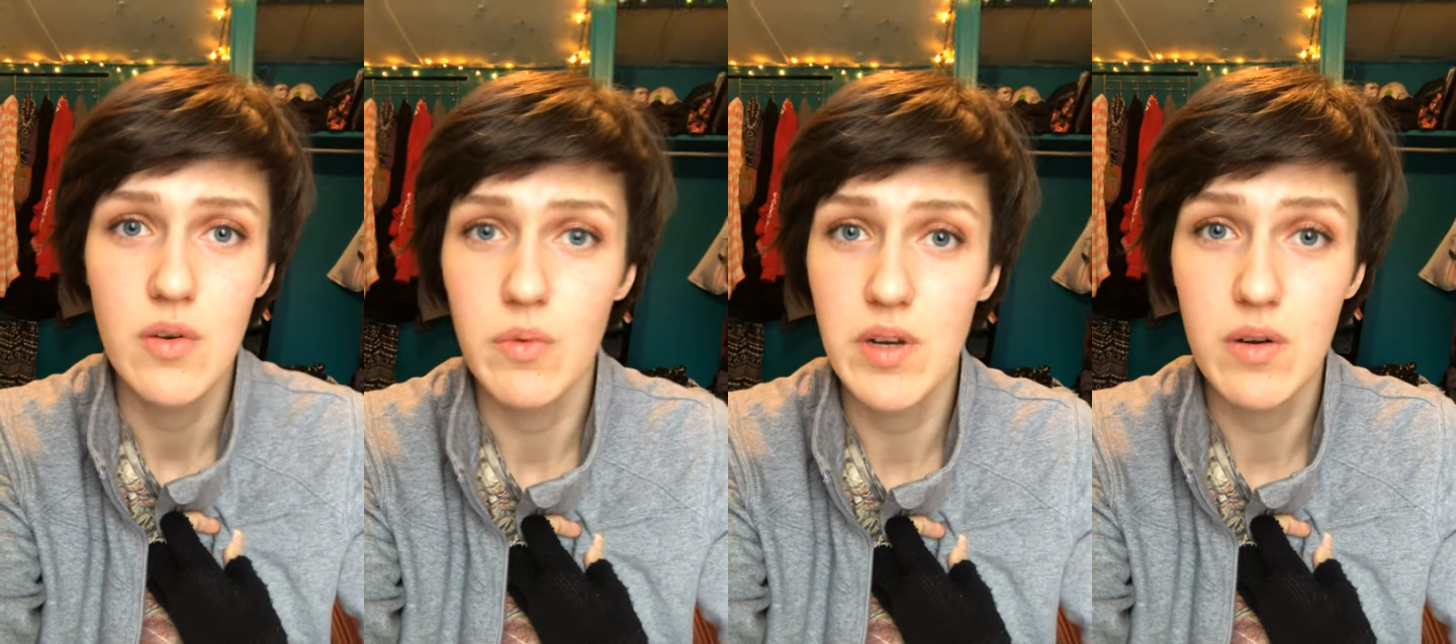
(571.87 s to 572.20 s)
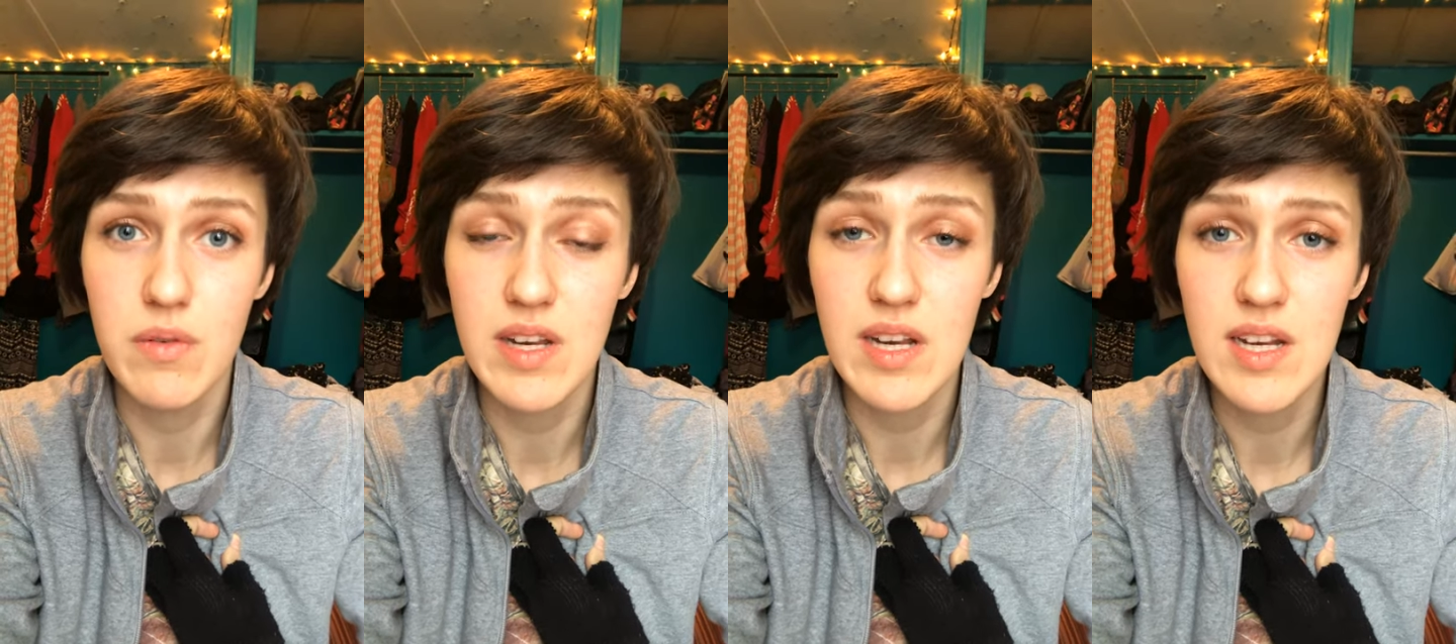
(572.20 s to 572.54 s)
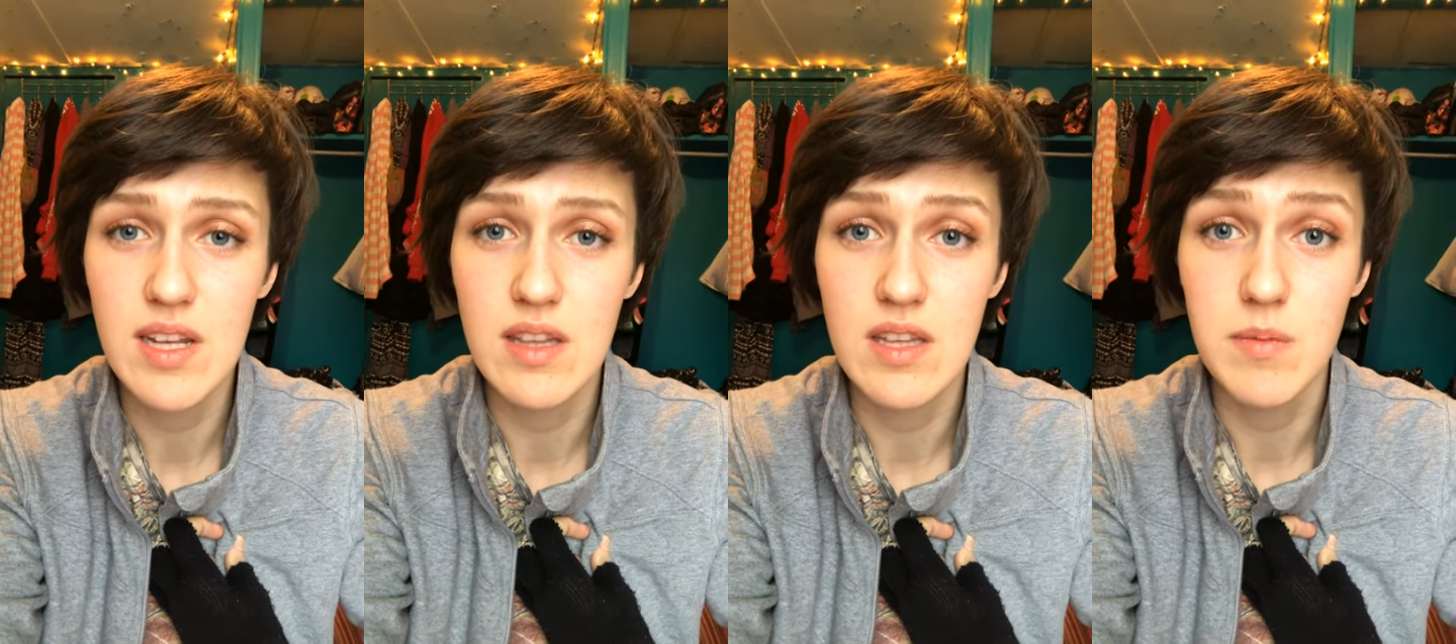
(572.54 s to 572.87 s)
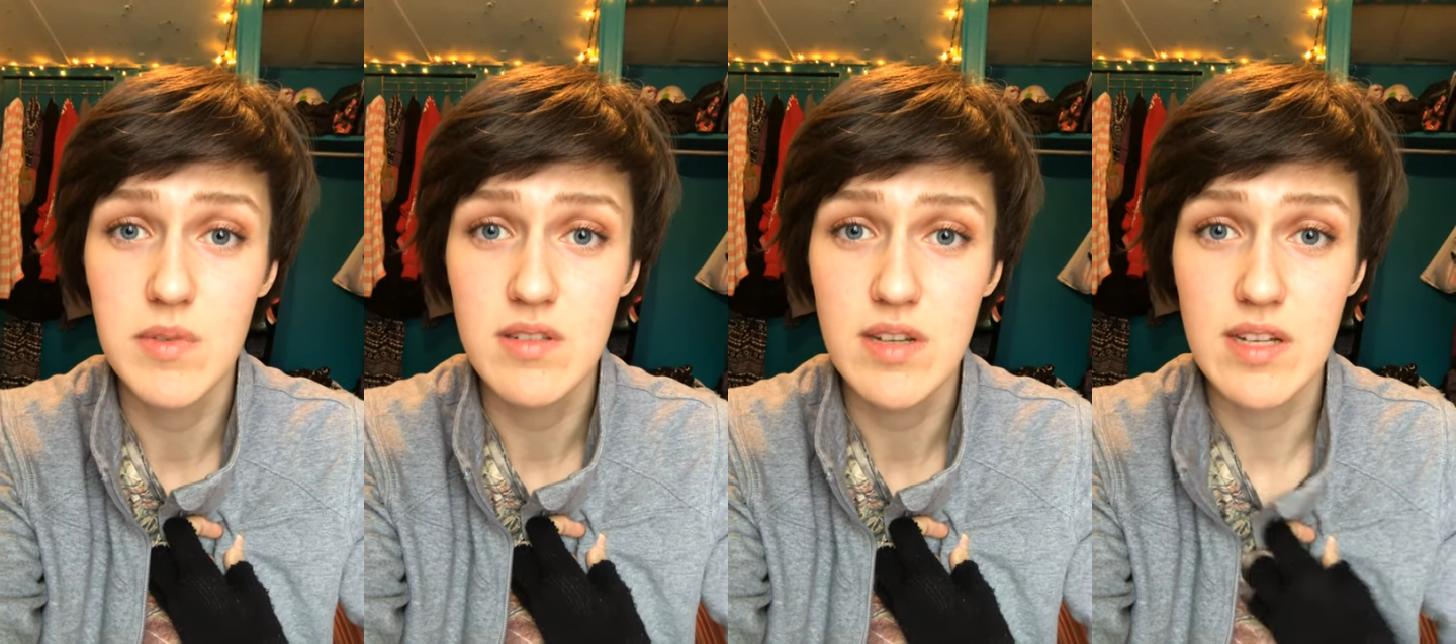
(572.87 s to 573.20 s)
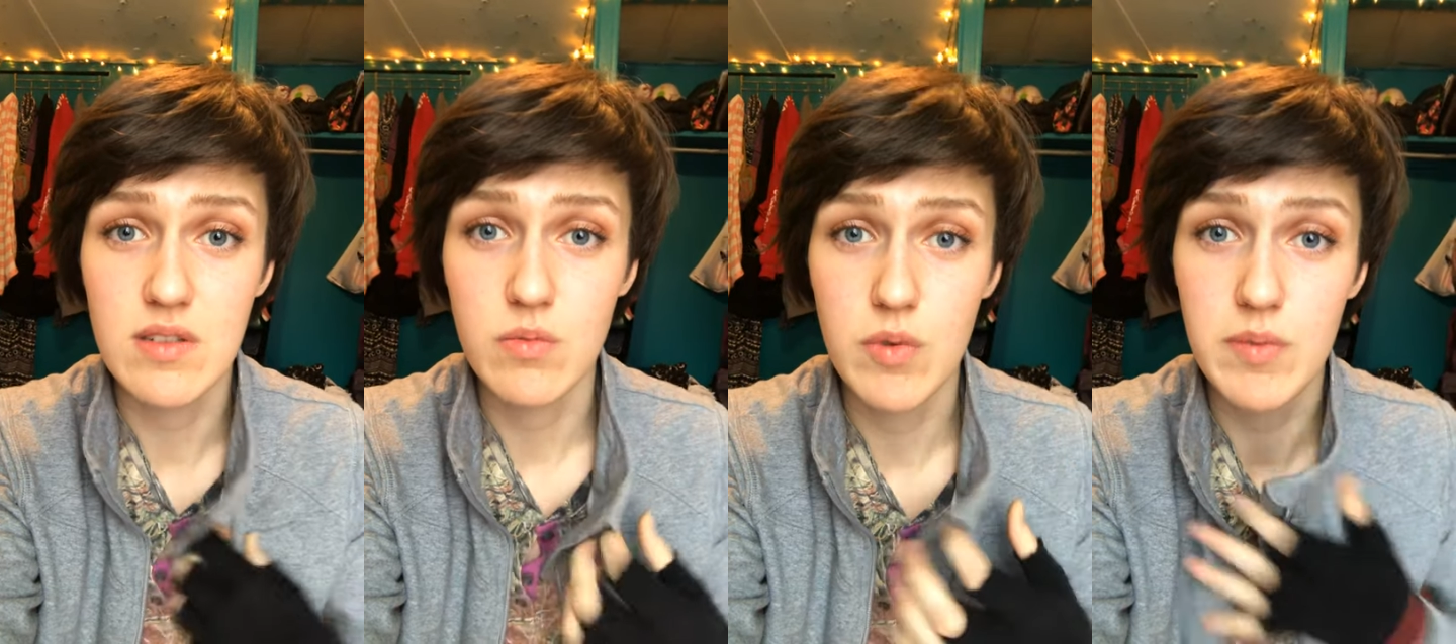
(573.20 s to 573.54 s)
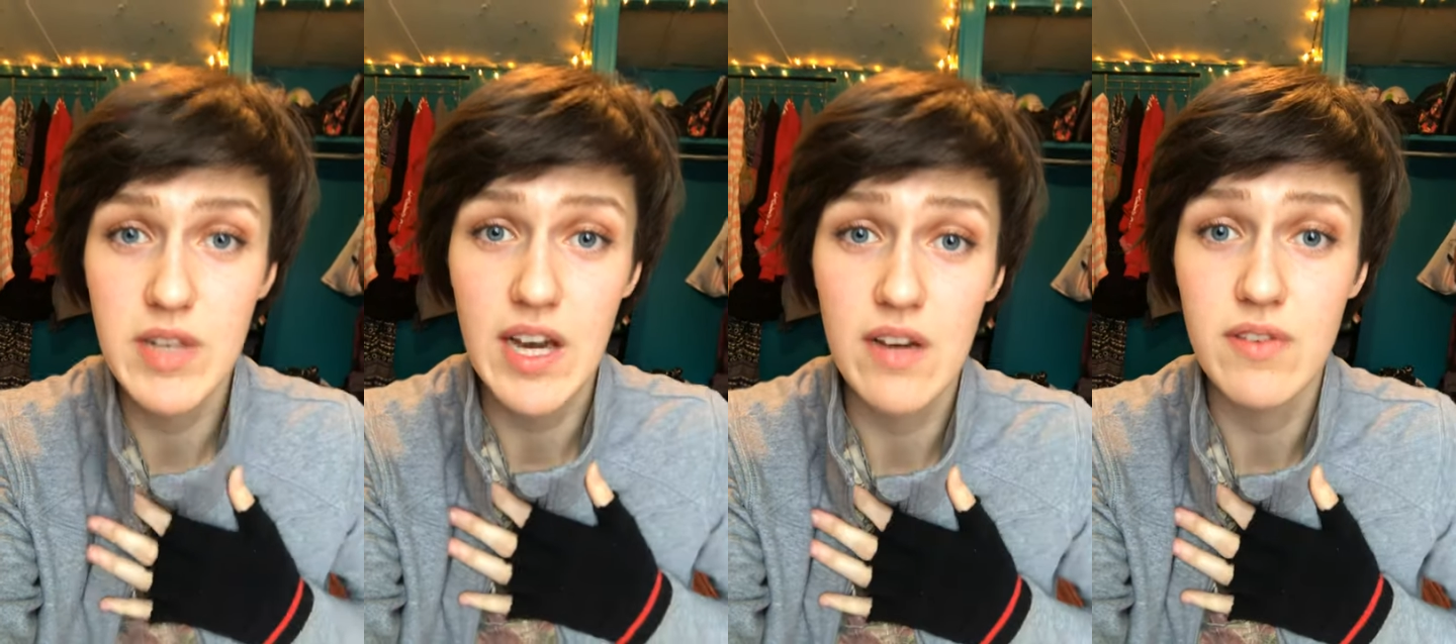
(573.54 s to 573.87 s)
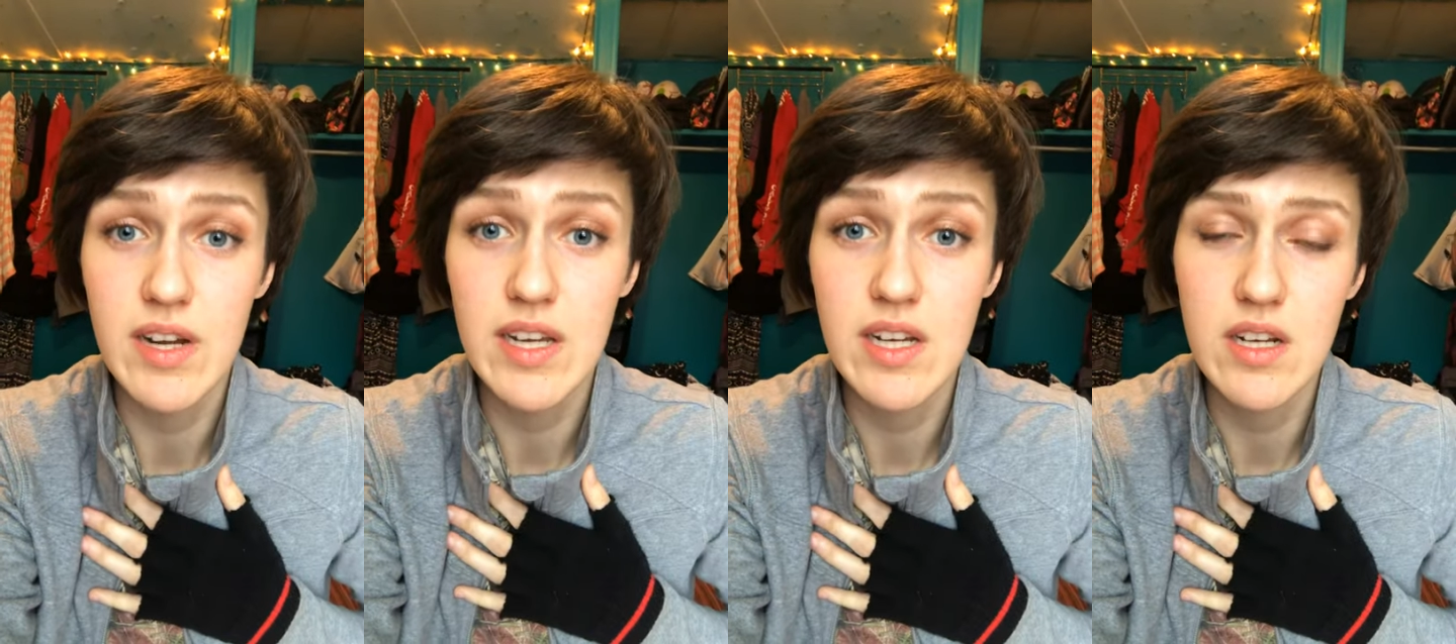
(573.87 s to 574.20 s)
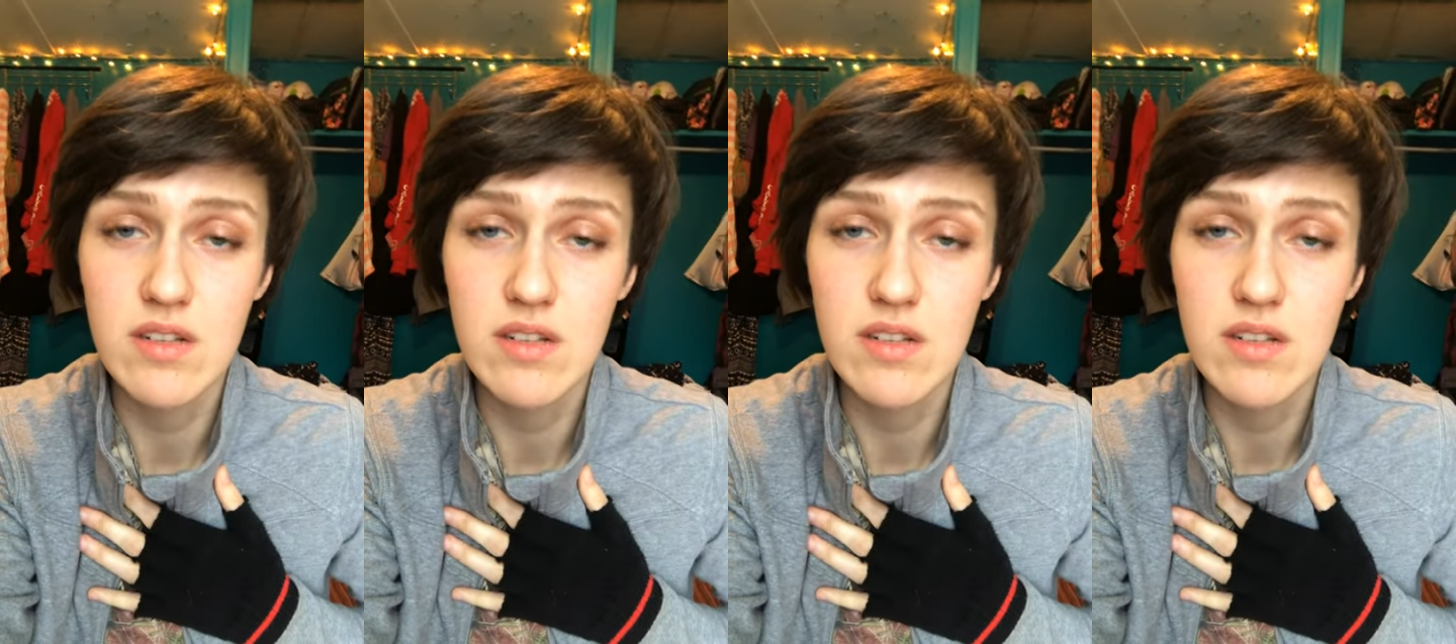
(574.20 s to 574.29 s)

We don't need anything besides what we have right here.